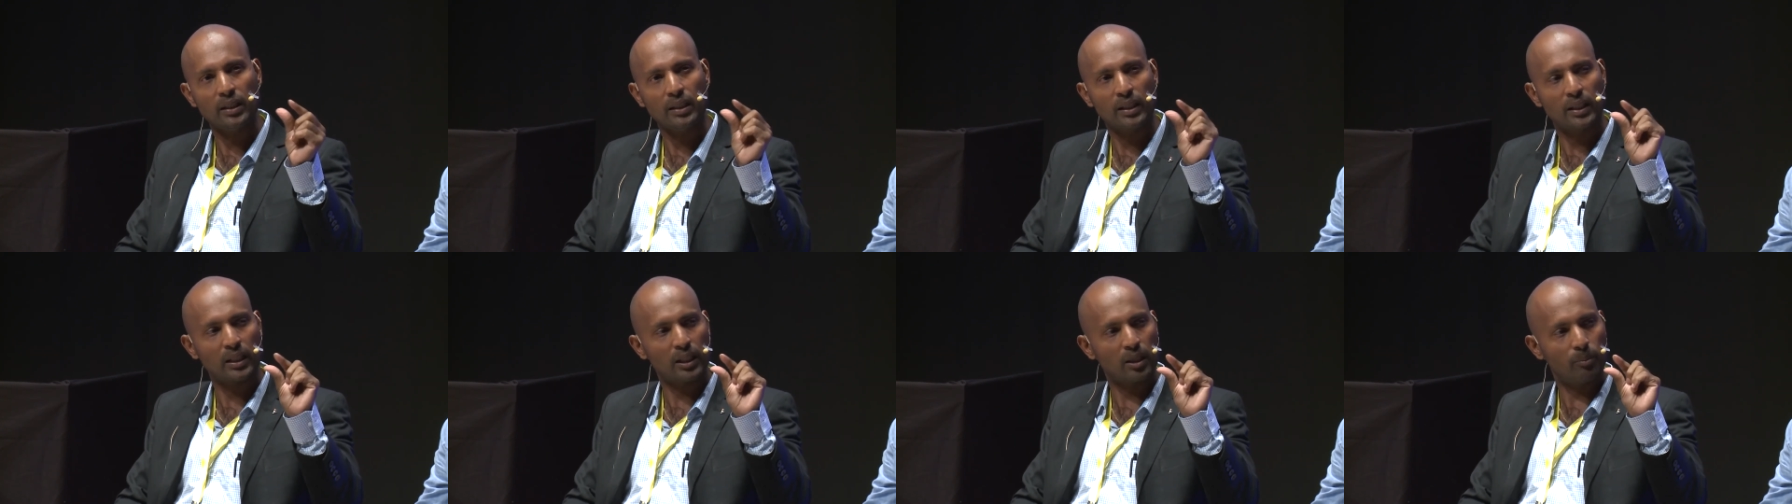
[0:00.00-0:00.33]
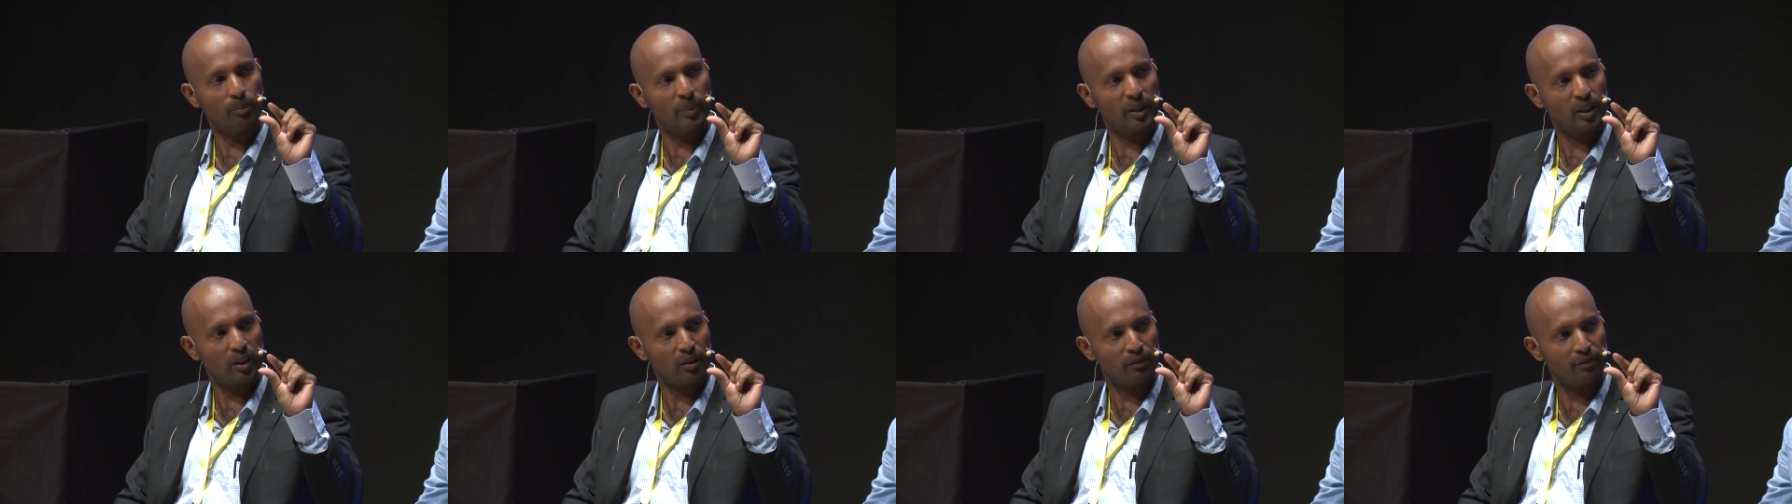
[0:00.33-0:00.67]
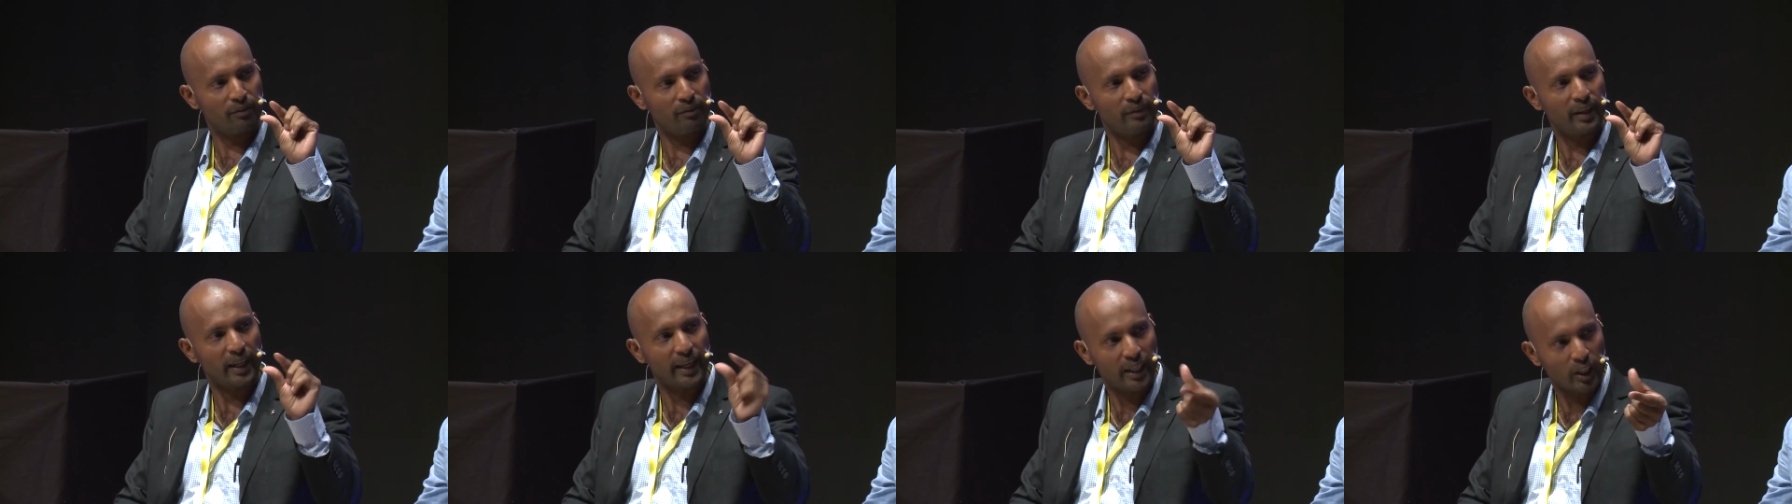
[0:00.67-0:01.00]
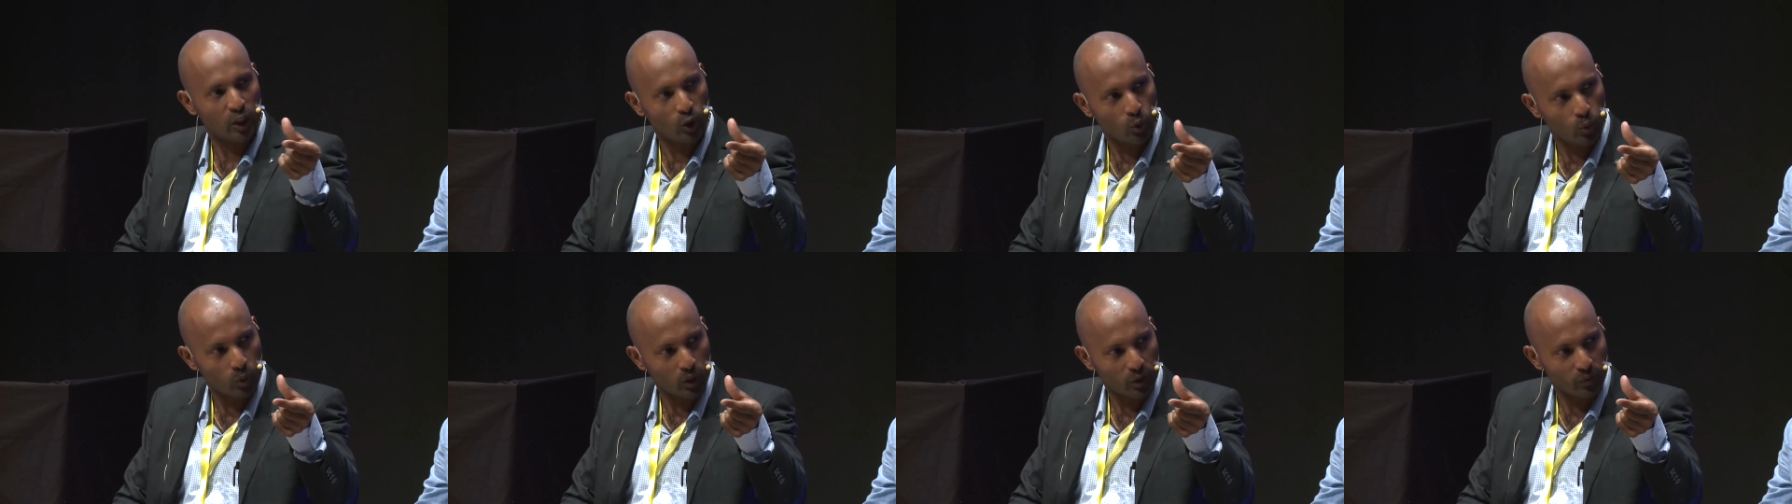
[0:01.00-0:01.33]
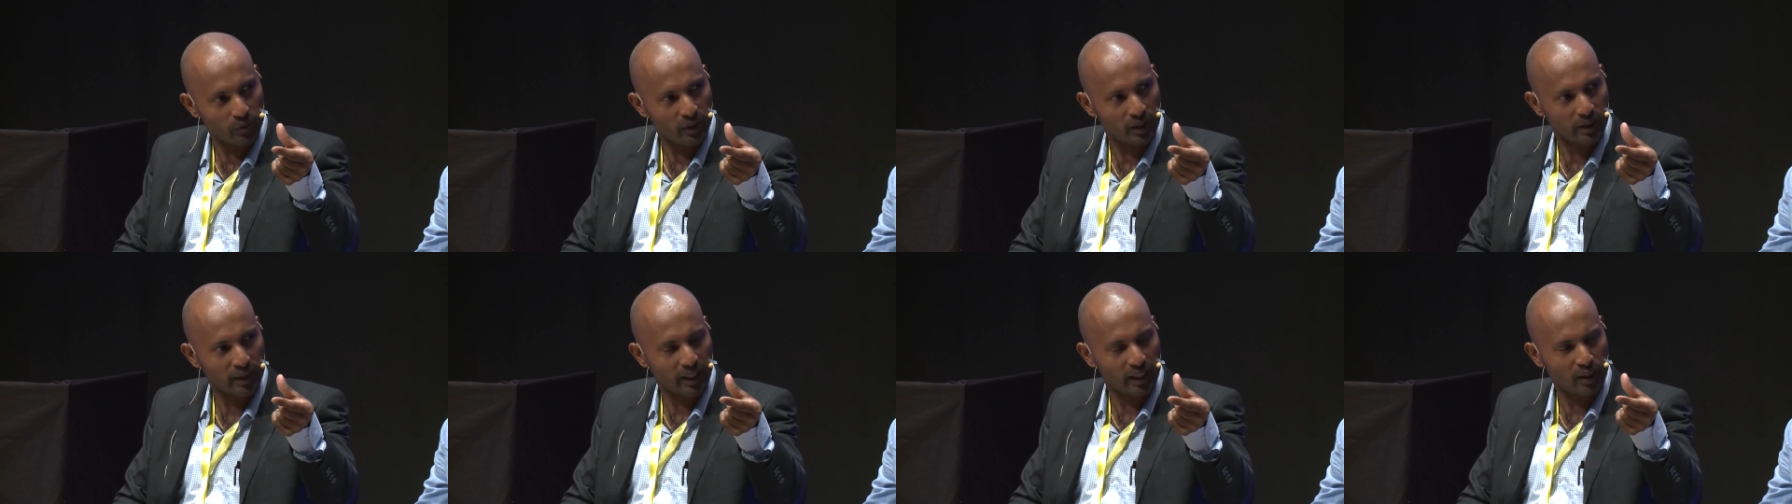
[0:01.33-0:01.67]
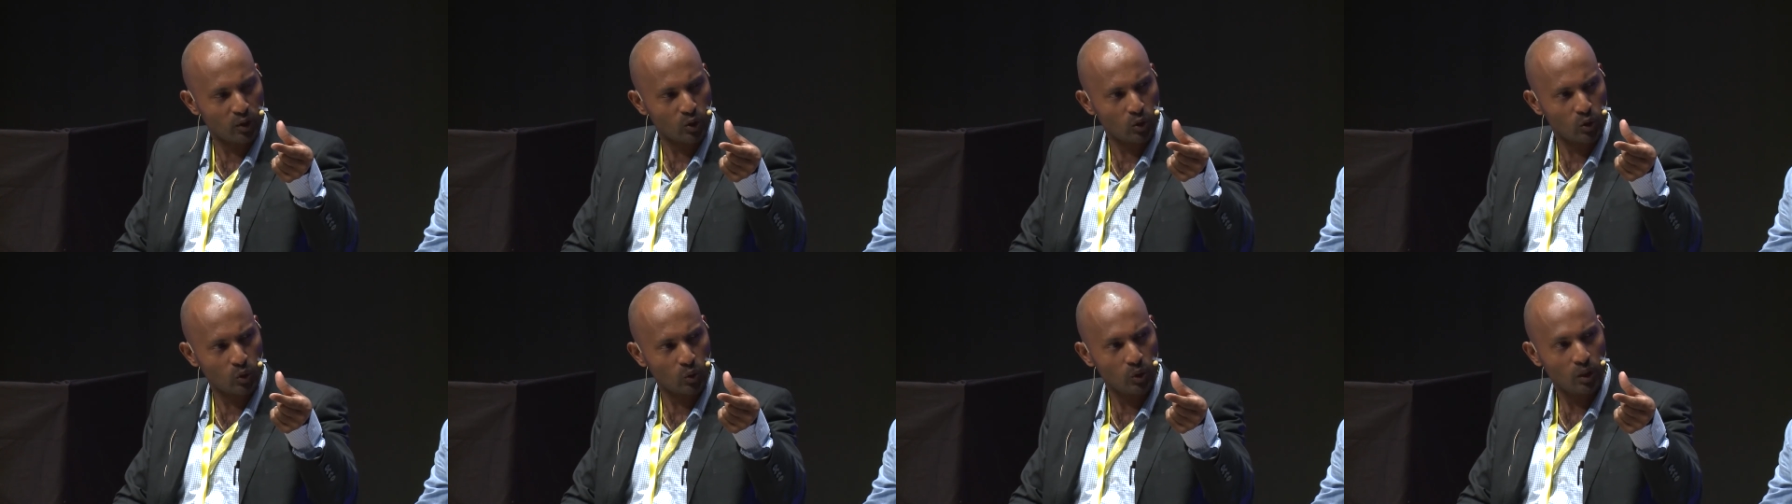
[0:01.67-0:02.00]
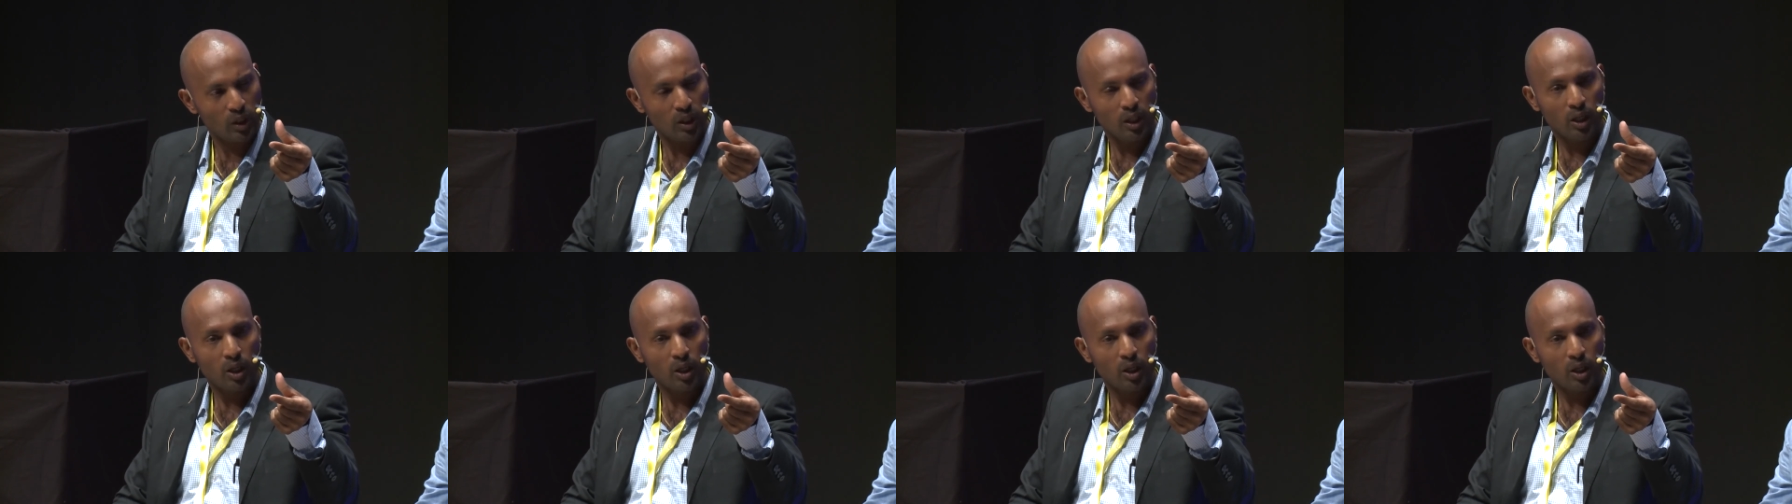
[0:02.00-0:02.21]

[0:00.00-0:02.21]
little bit of negative what we are trying to do,